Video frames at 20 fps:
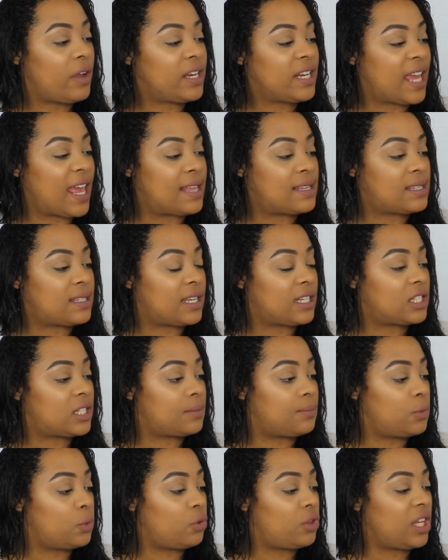Enhancing
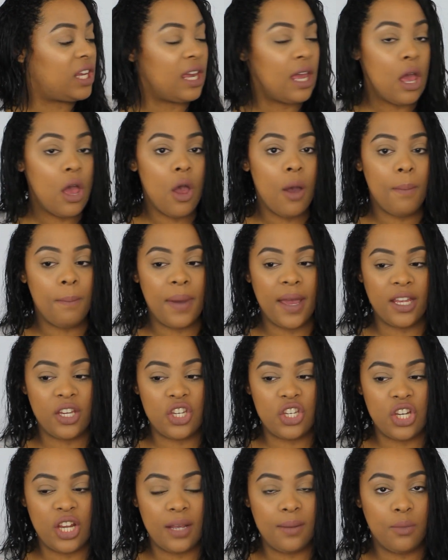Smoothie by
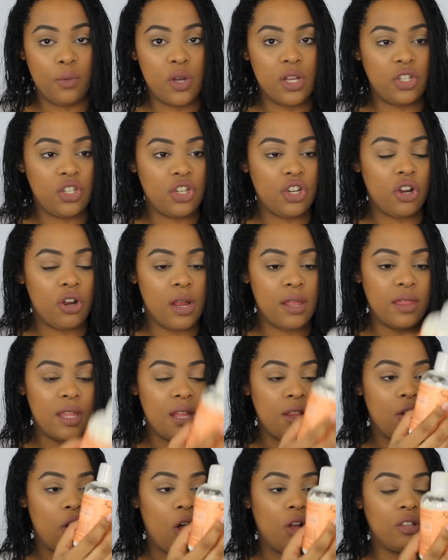SheaMoisture. And
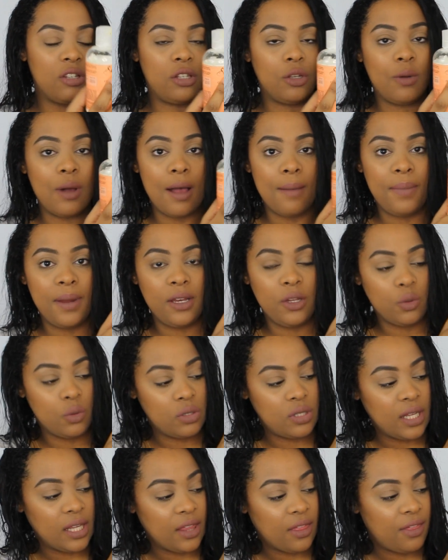then also I've been
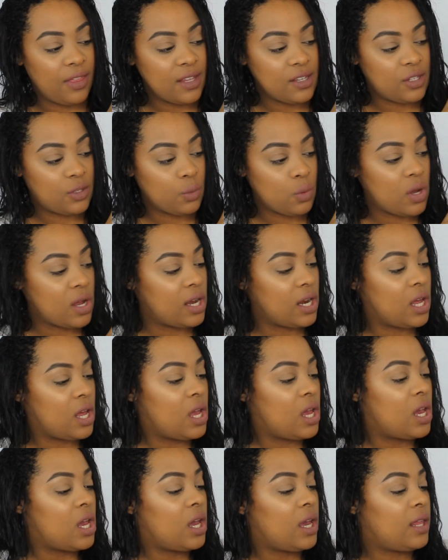using this one,
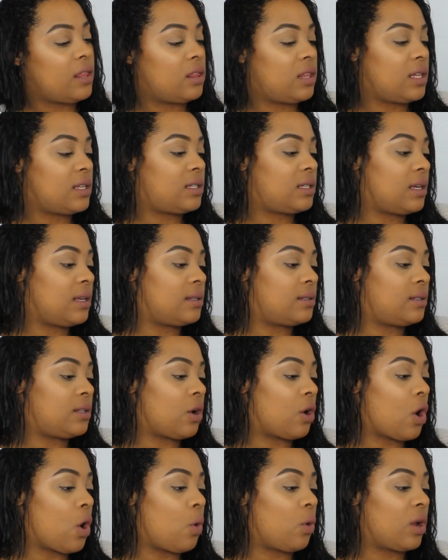and this is
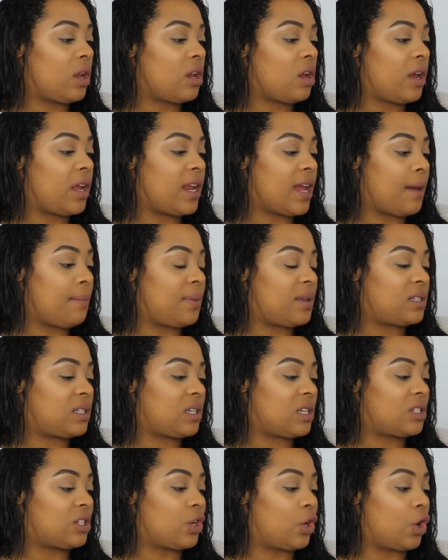the Coconut and
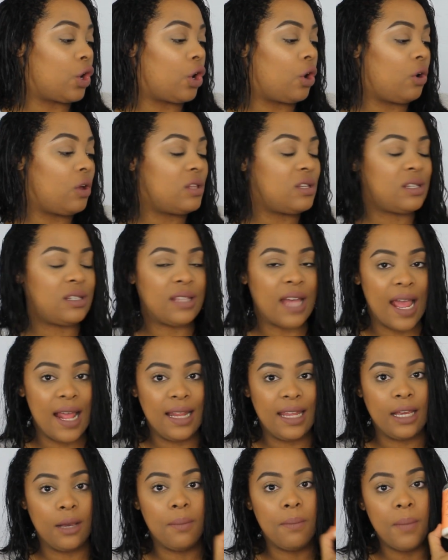Hibiscus Curl and
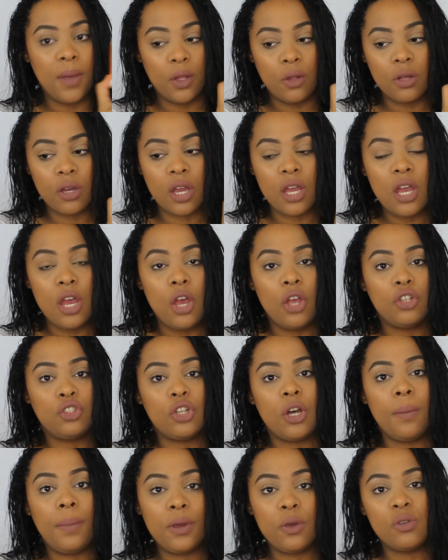Styling Milk.
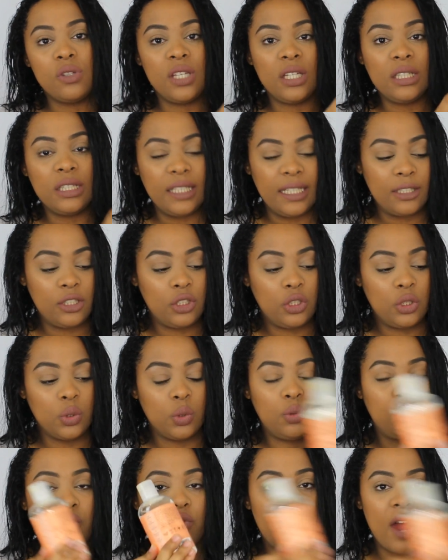So I'll be using these
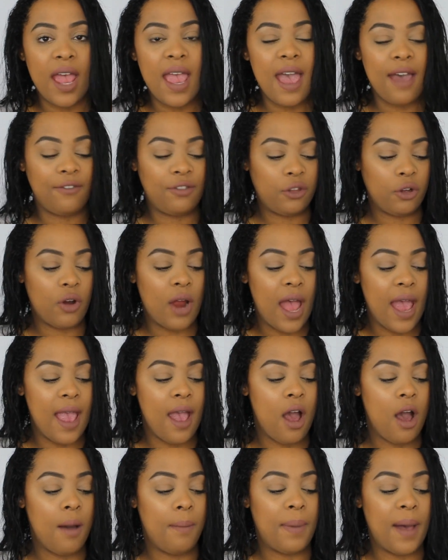2 right after I
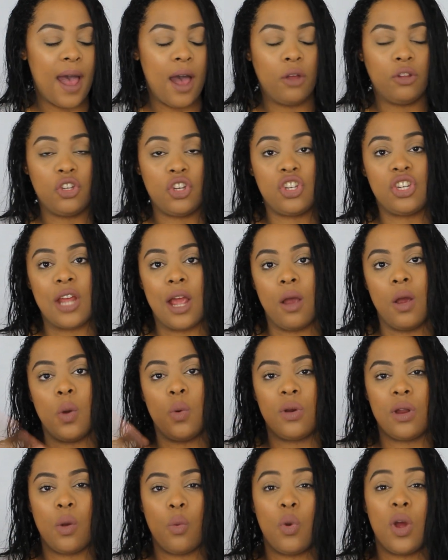hop out of the shower
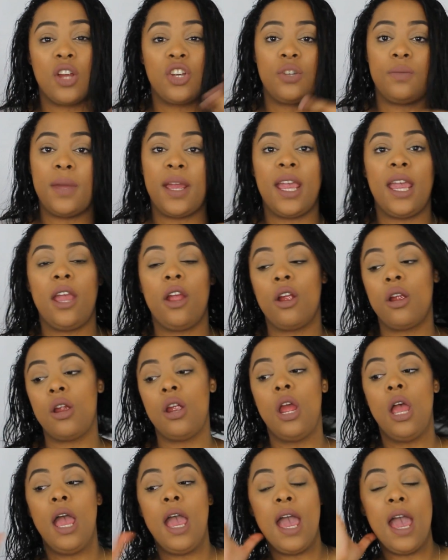when I wash my hair.
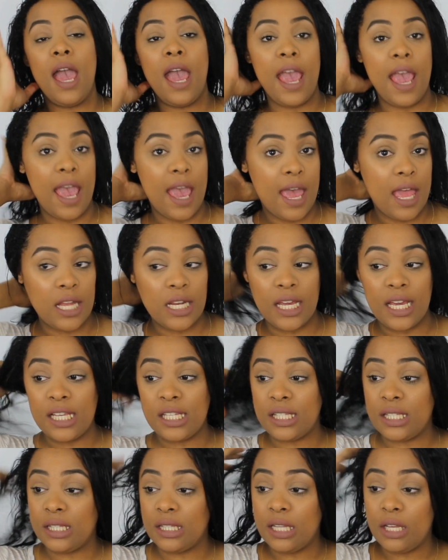And
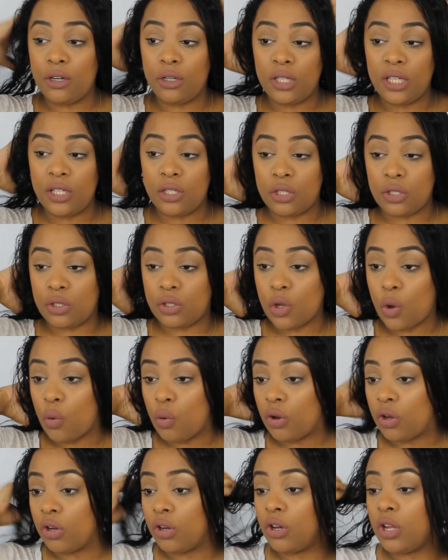it's literally
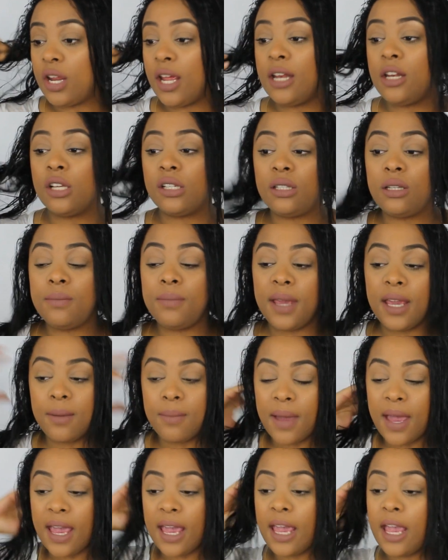so good. It doesn't make
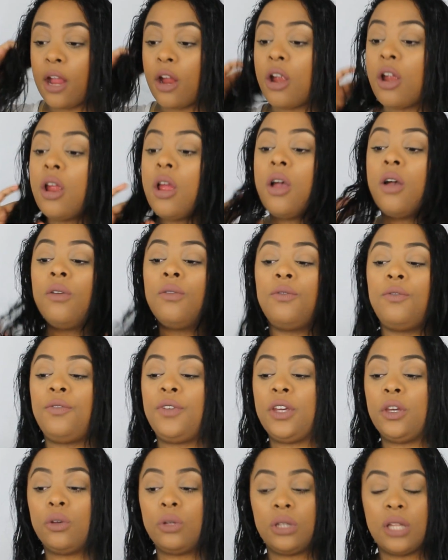my hair
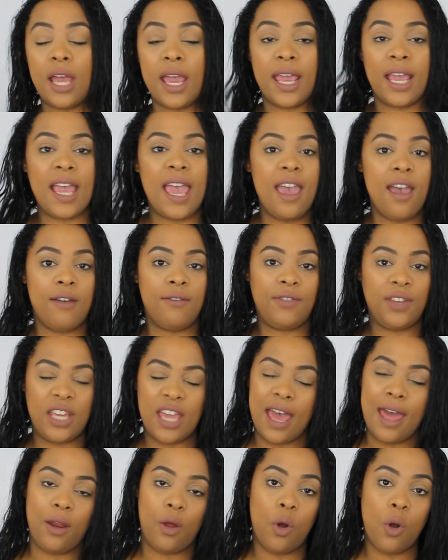feel like heavy
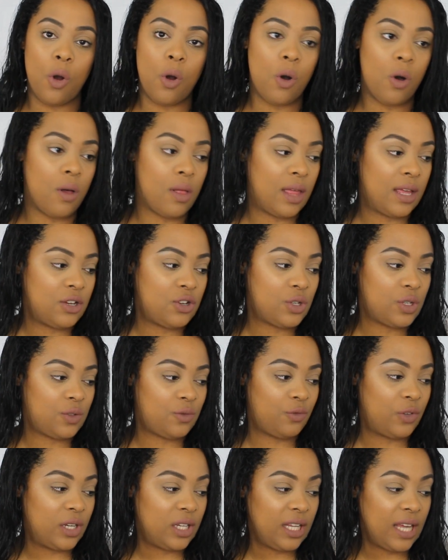at all. It
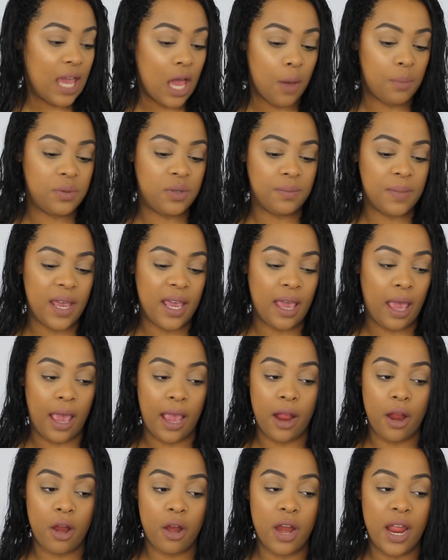just really helps my
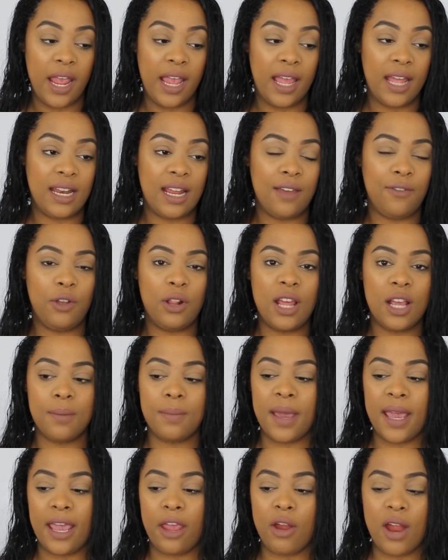hair, and I feel like
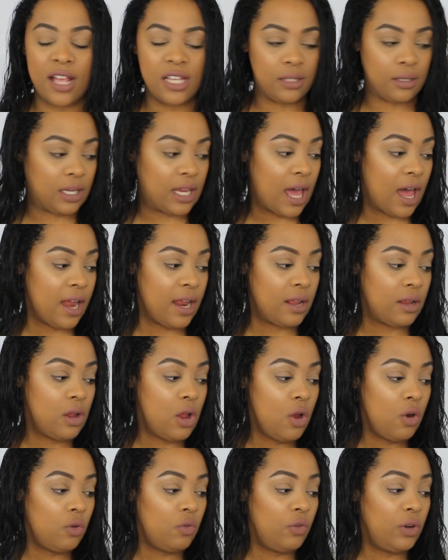my hair has gotten
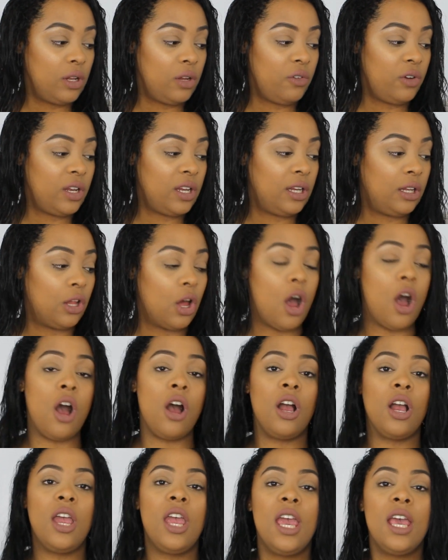really, really
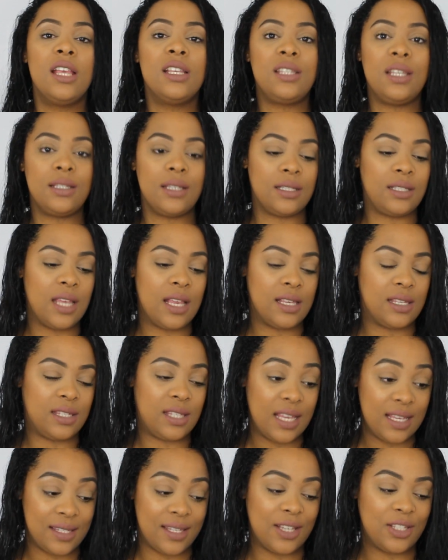long since
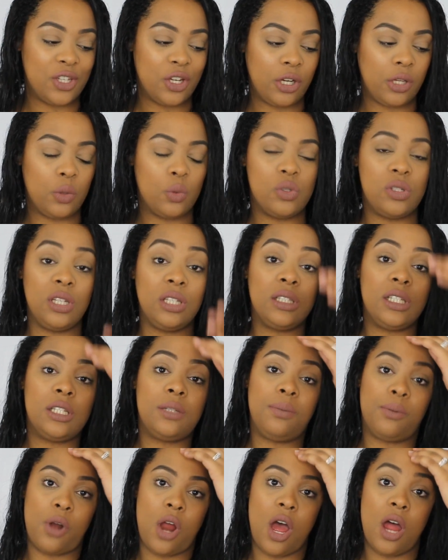I started using
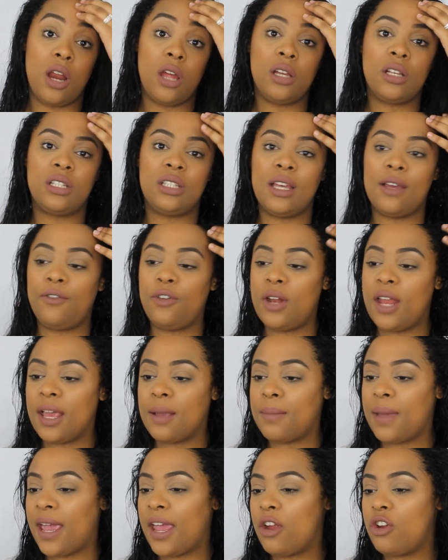these products. I feel
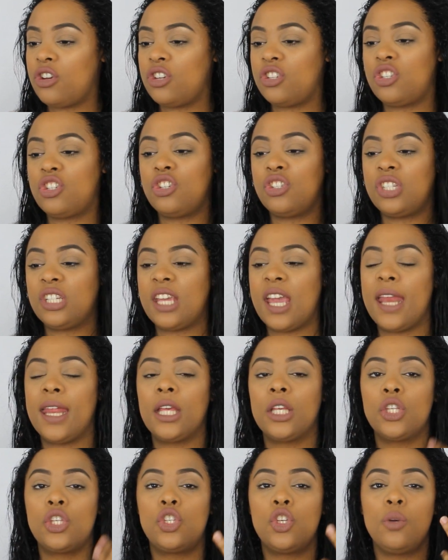like my hair is just
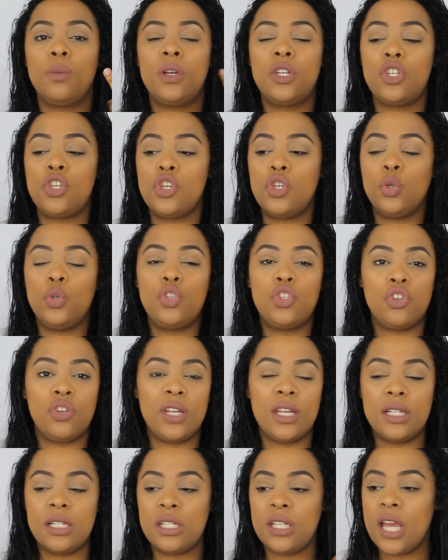getting so much
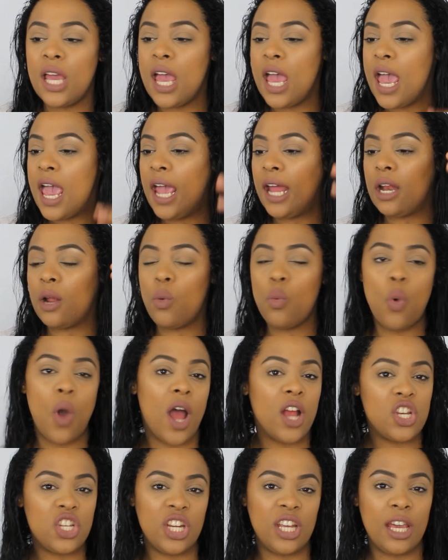nutrients, and I'm
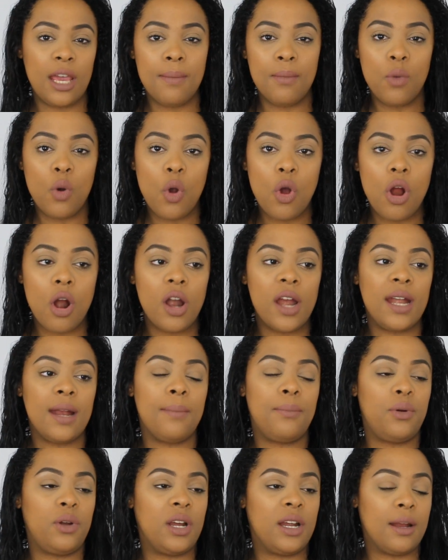washing it more, and
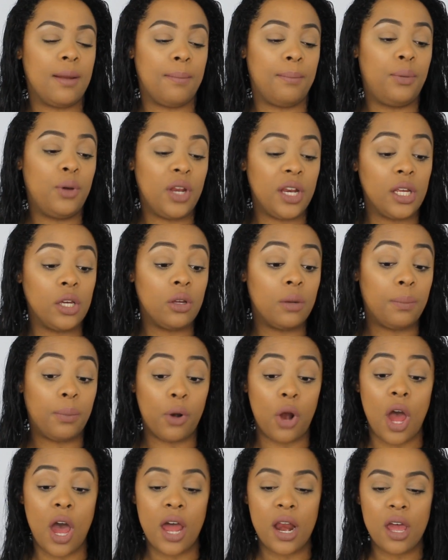I'm putting good
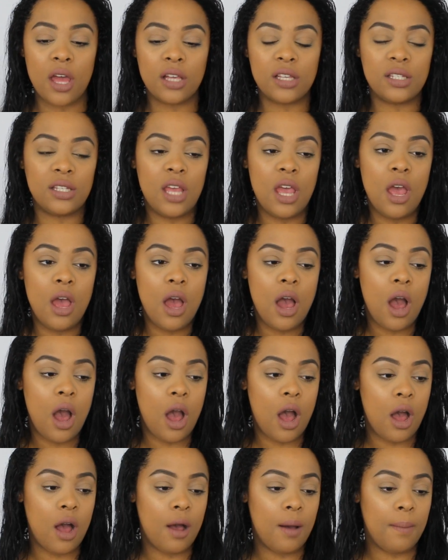products.
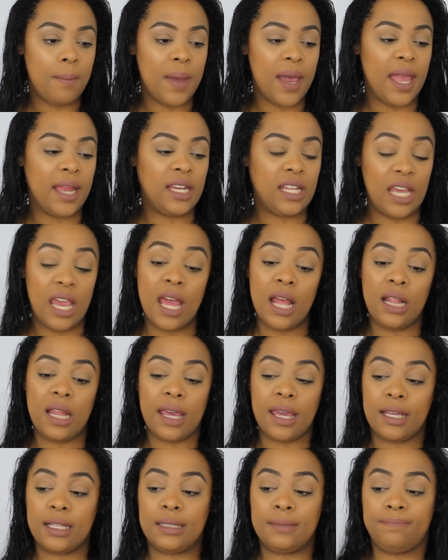And yeah,
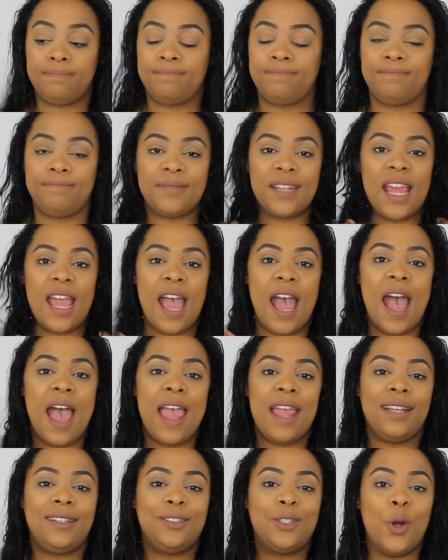like,
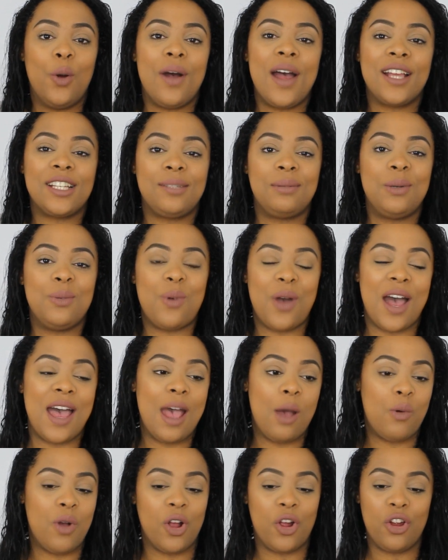I don't ask me
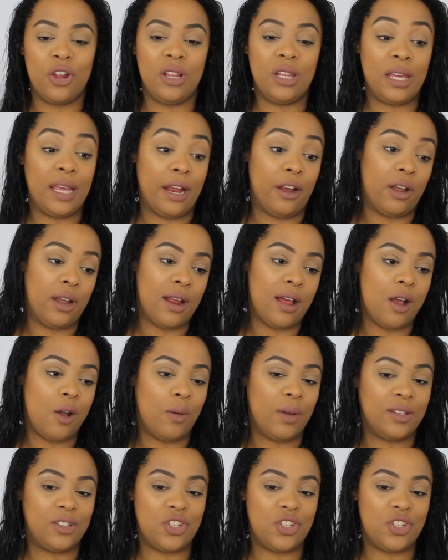why I want curly hair now.